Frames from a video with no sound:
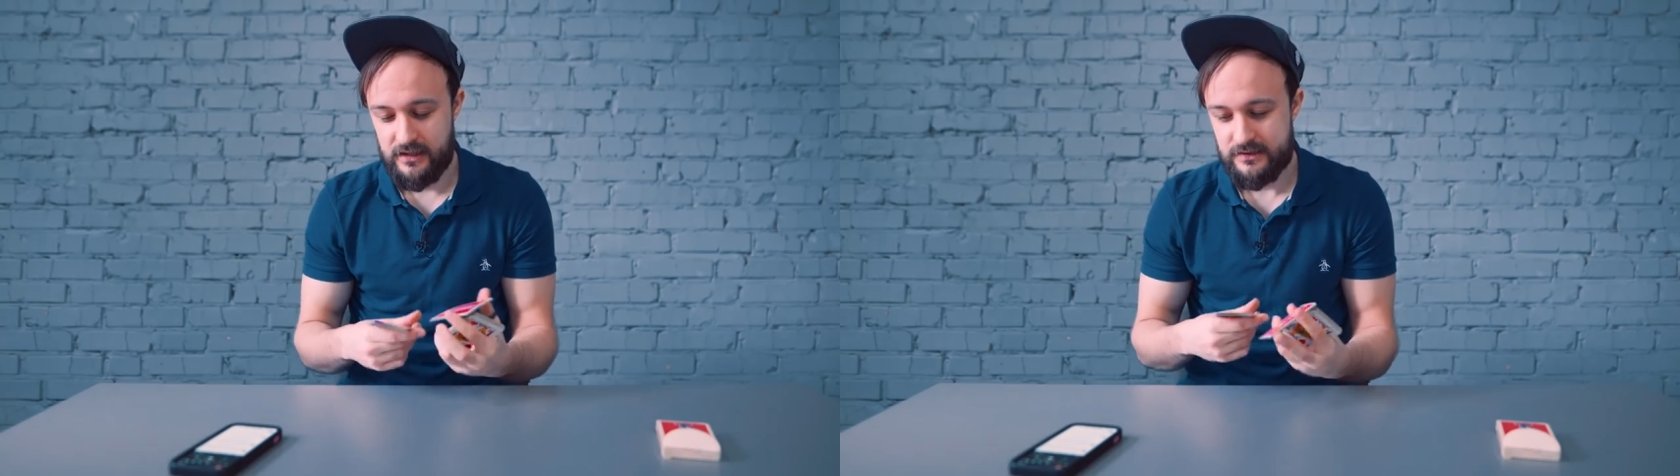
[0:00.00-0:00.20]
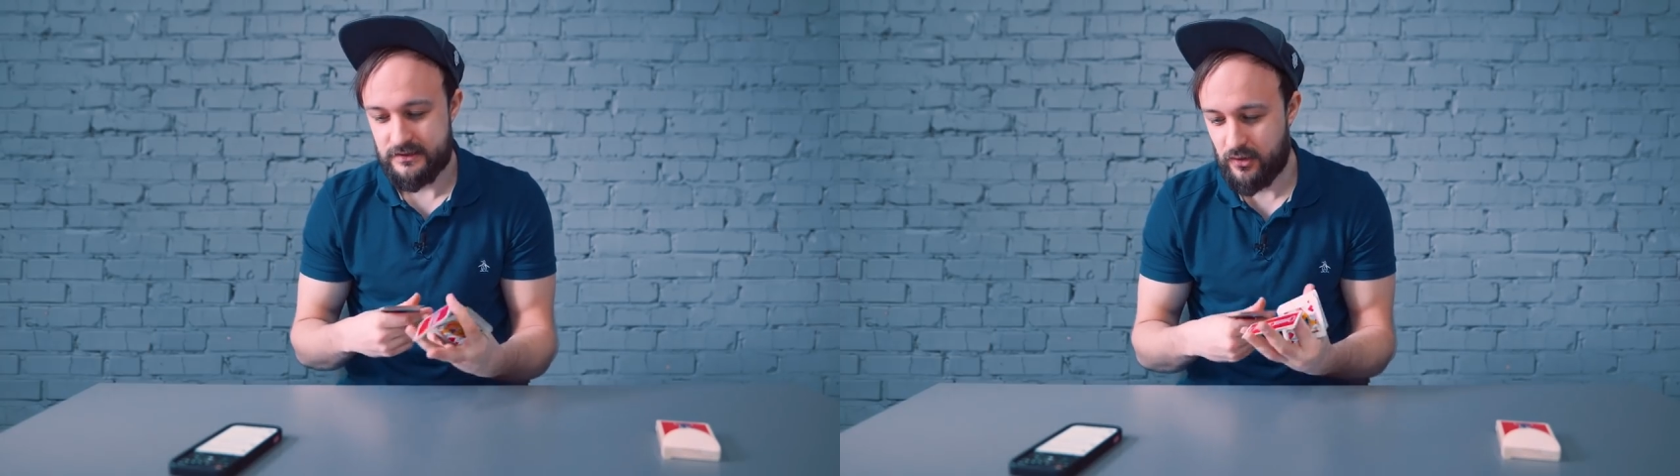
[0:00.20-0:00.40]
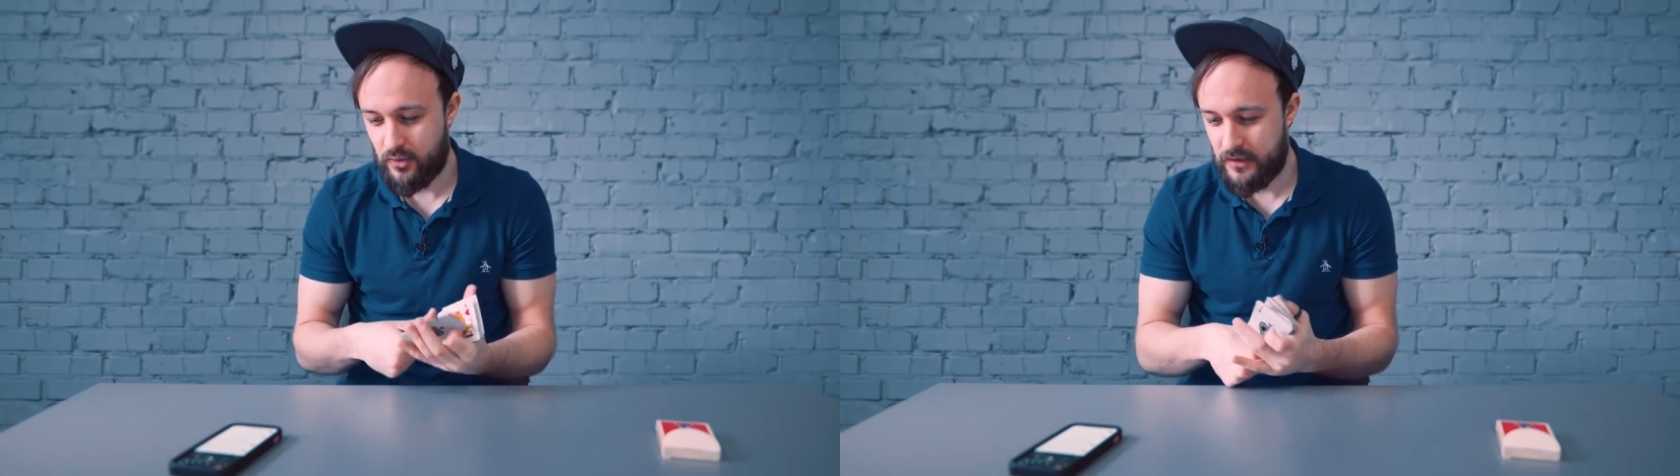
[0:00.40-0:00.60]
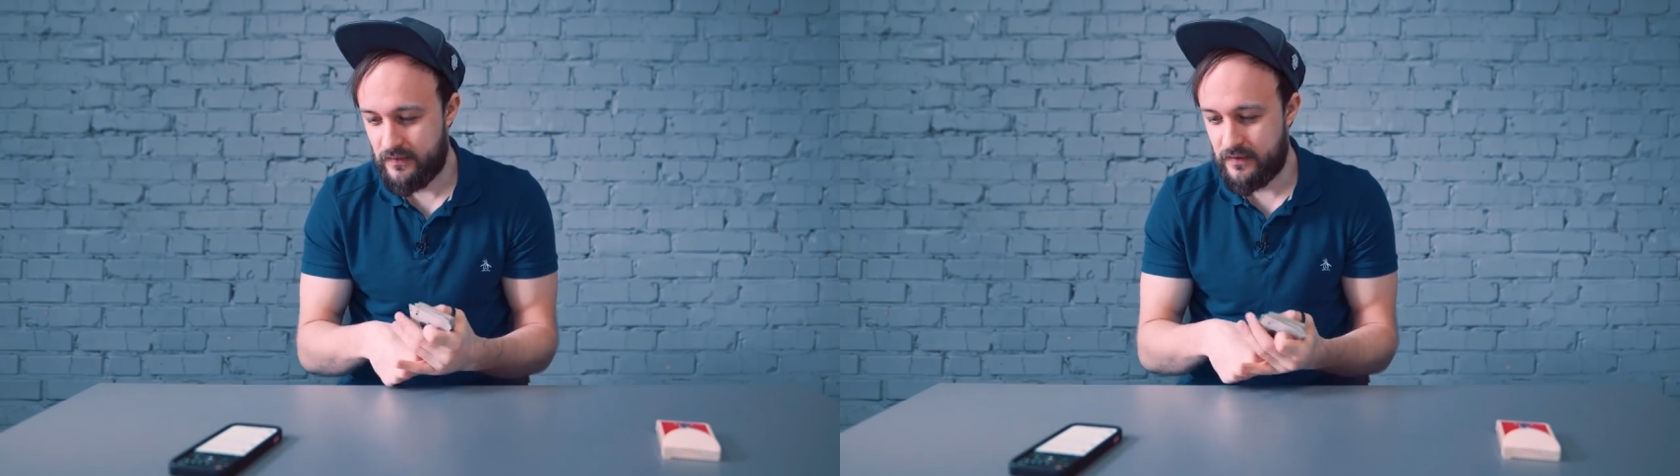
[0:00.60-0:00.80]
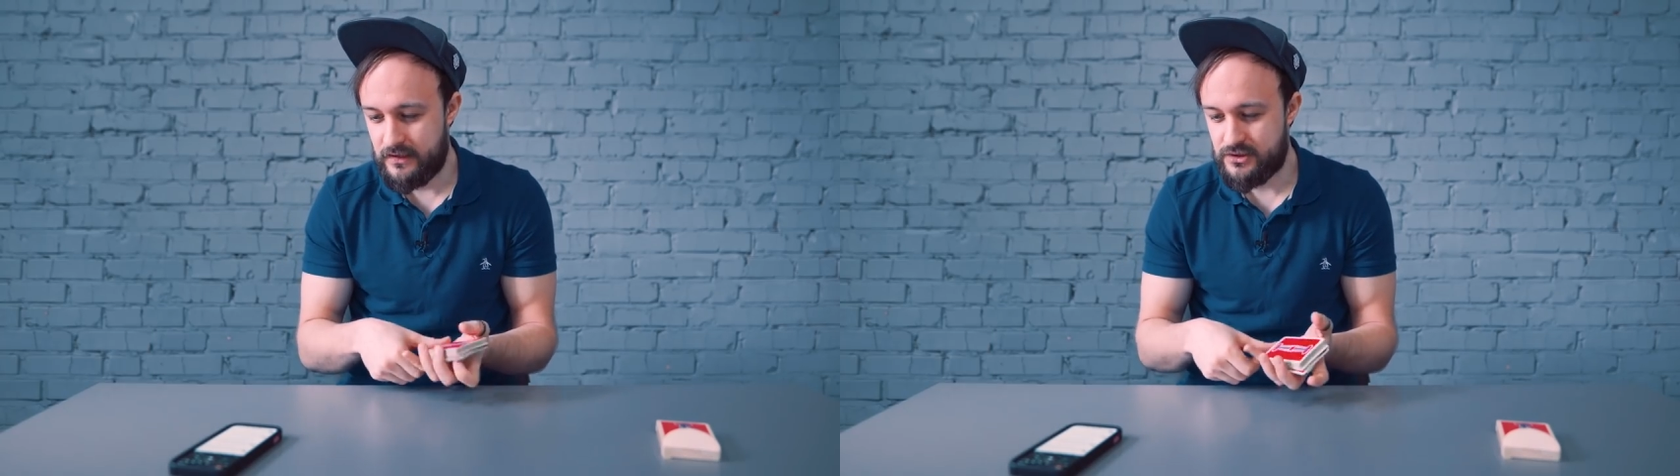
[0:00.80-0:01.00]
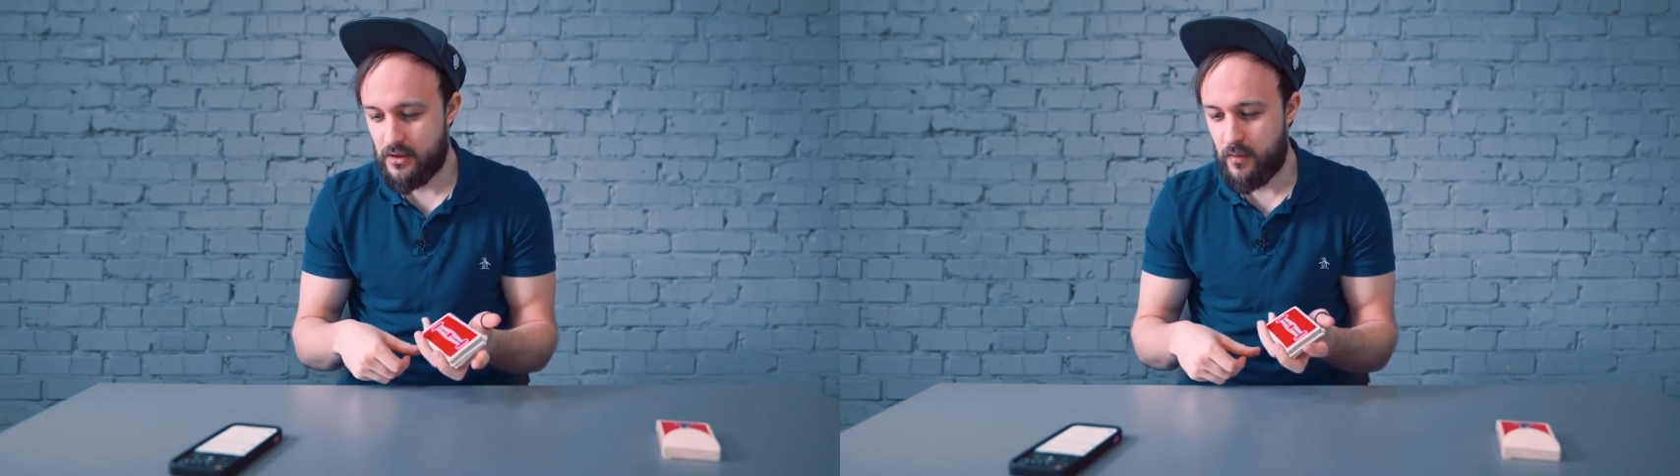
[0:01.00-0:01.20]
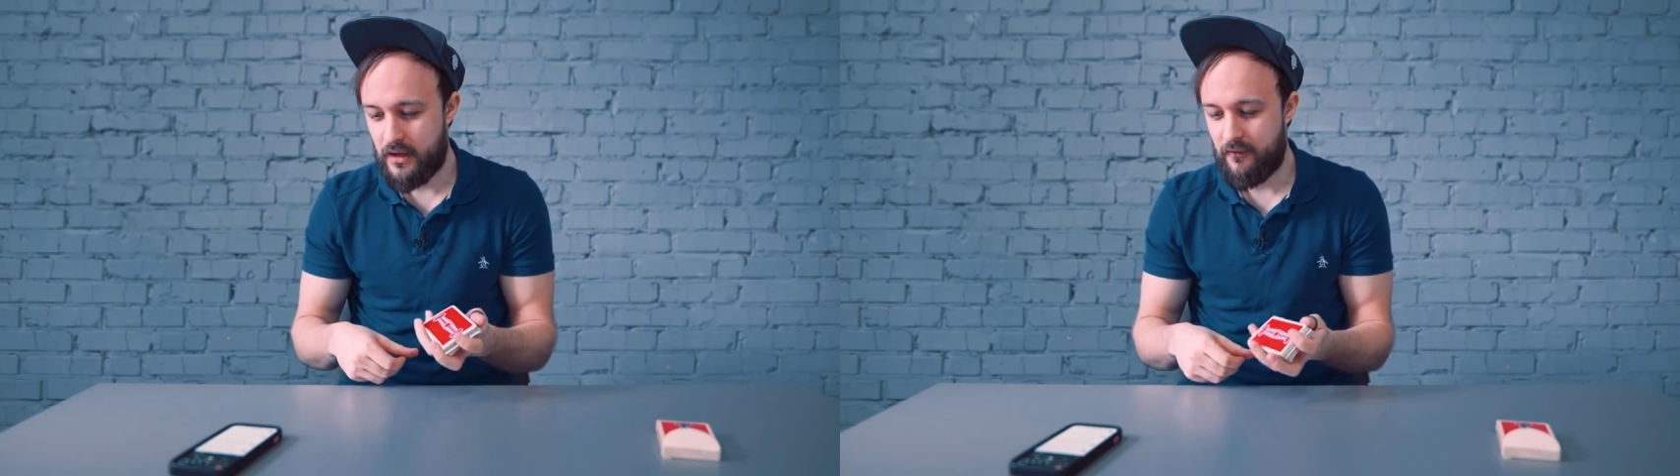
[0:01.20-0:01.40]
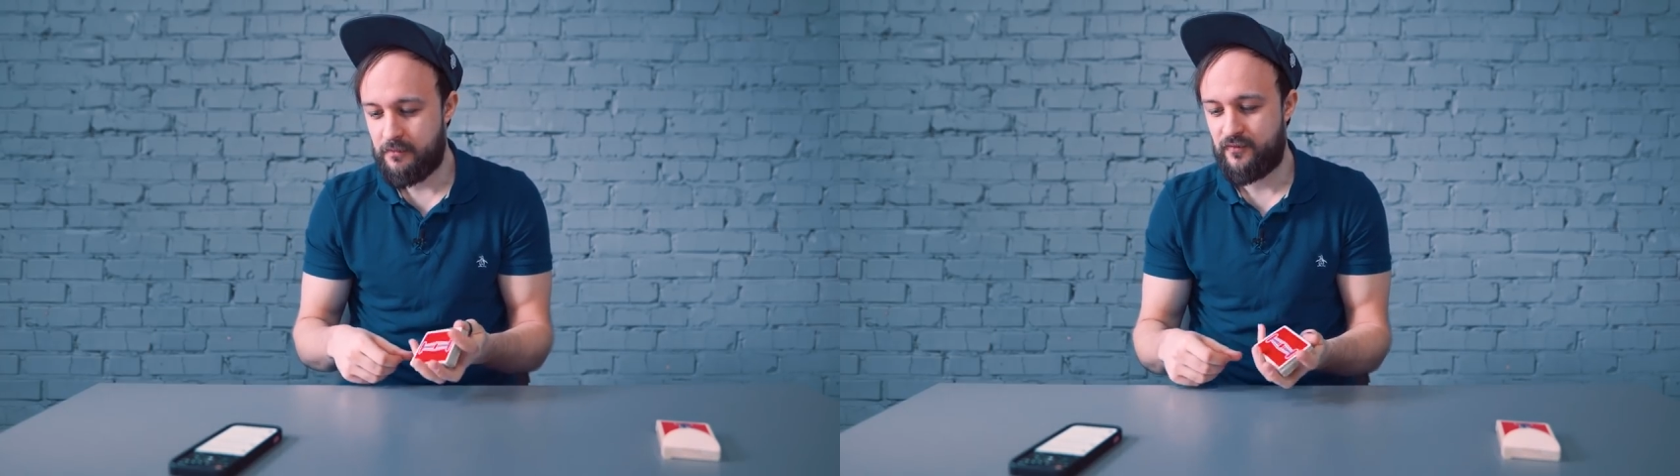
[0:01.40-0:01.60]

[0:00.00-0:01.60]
So in the intro we have